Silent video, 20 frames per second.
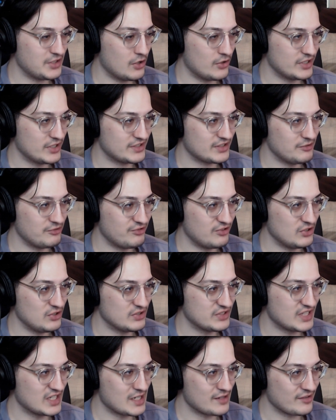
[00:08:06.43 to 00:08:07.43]
Gona's
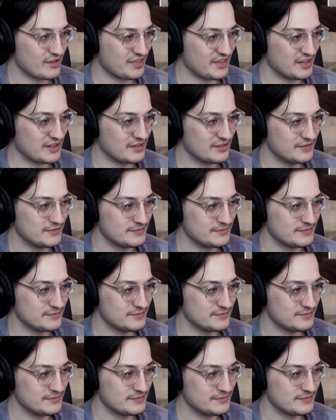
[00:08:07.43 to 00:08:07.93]
confused and everything.